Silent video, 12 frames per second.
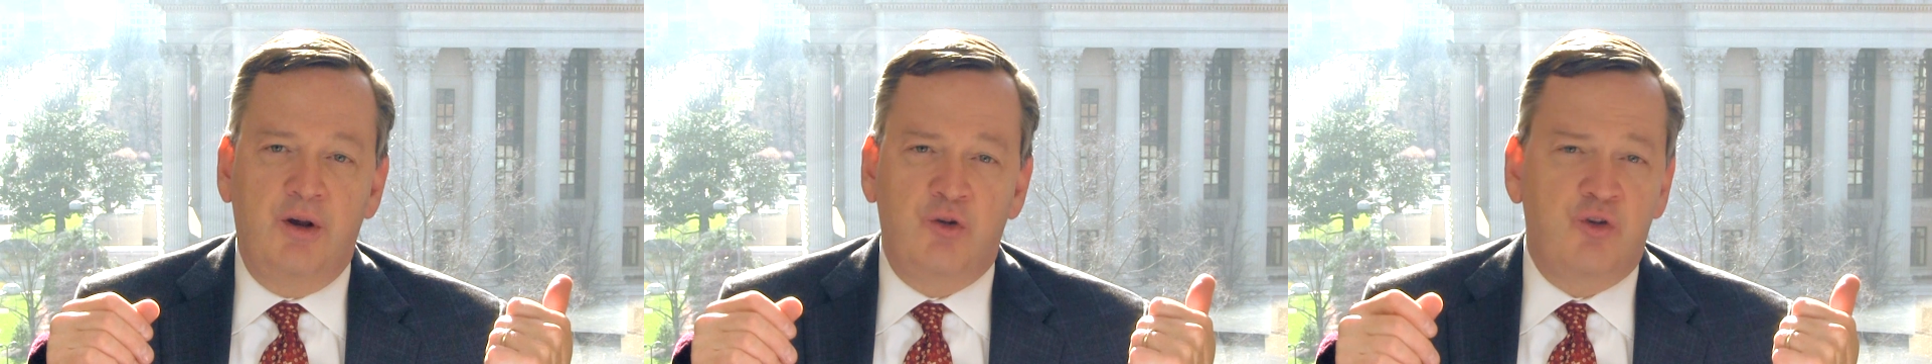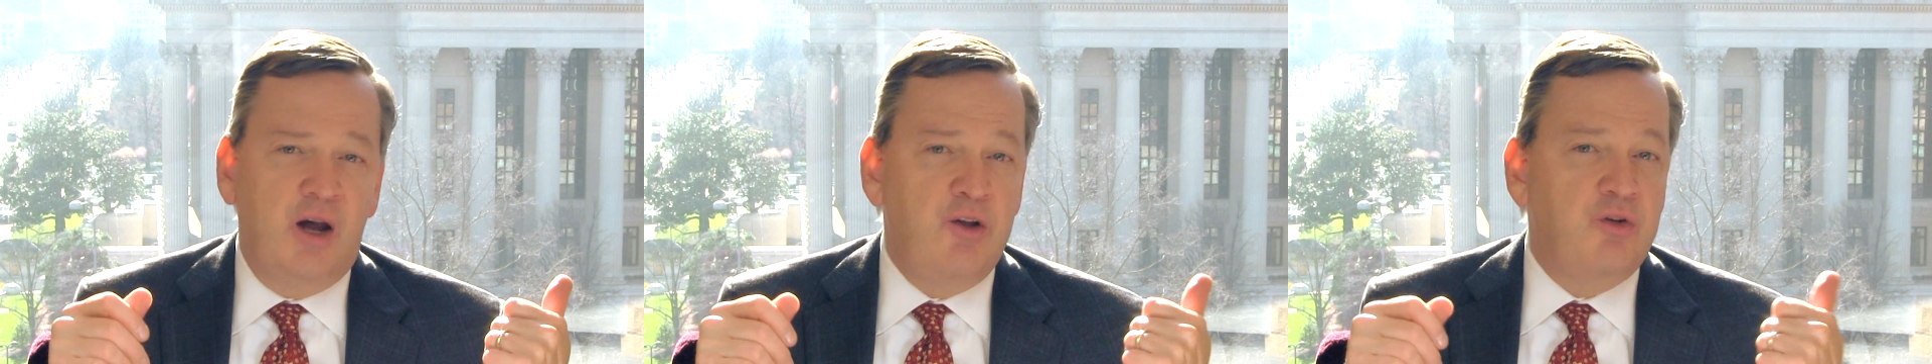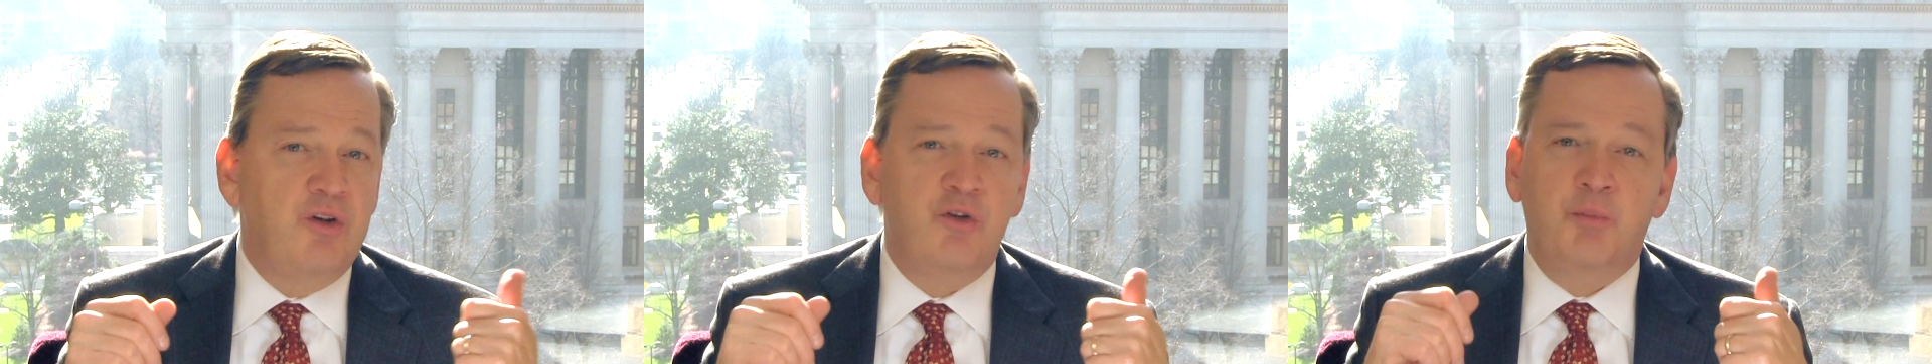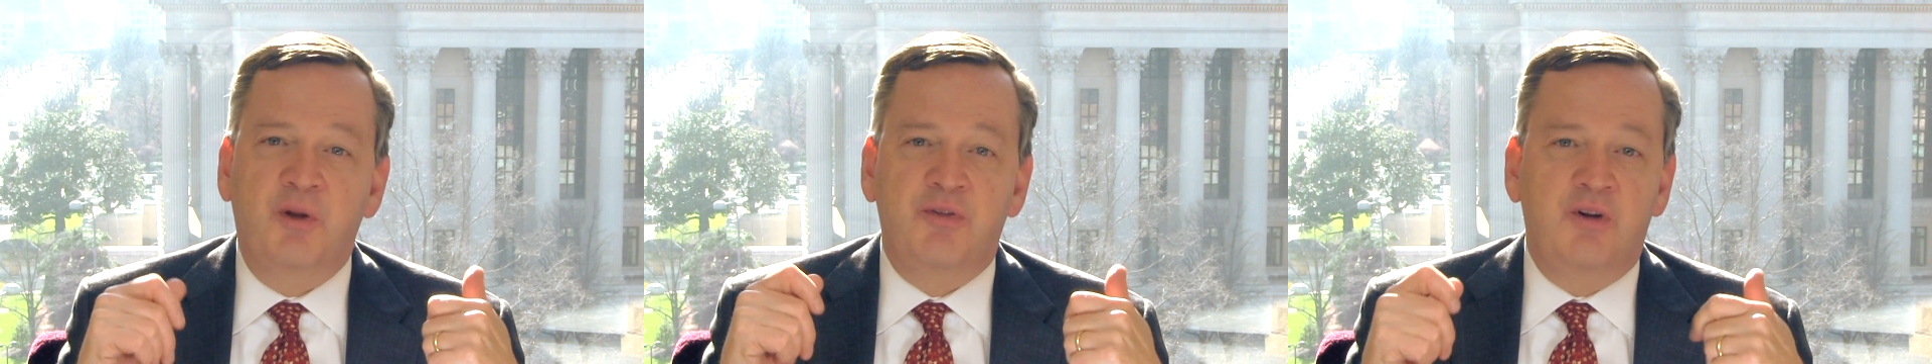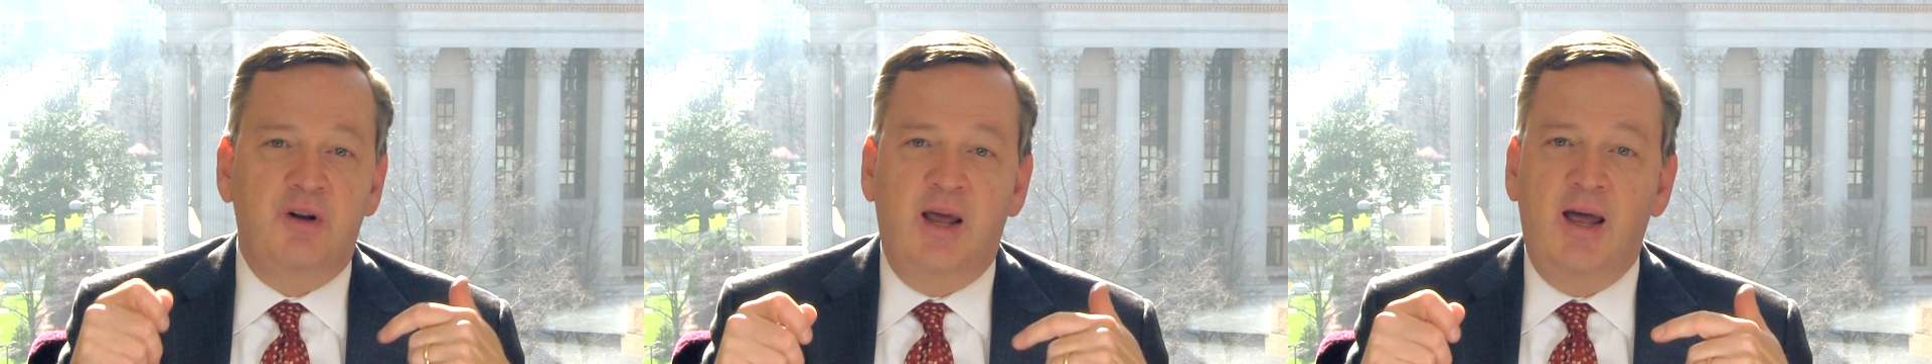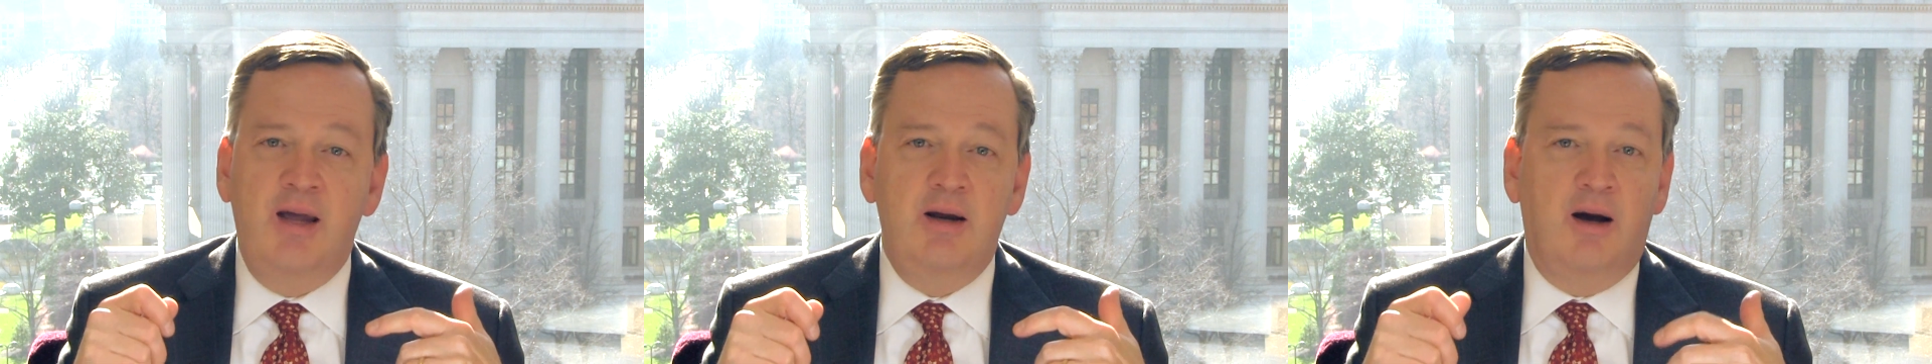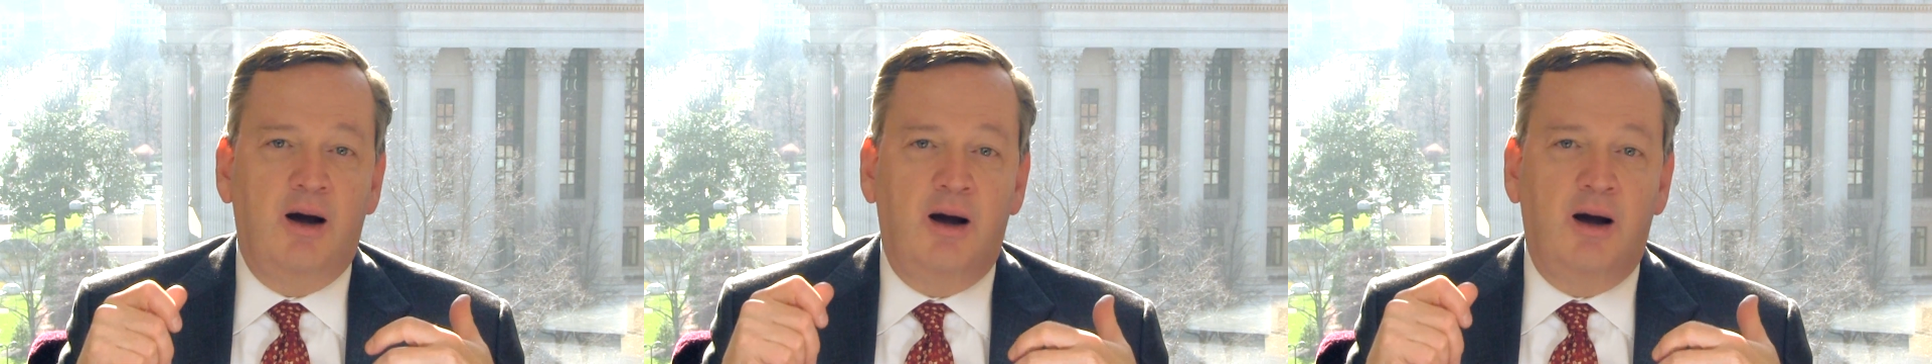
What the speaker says: exchanges, but today,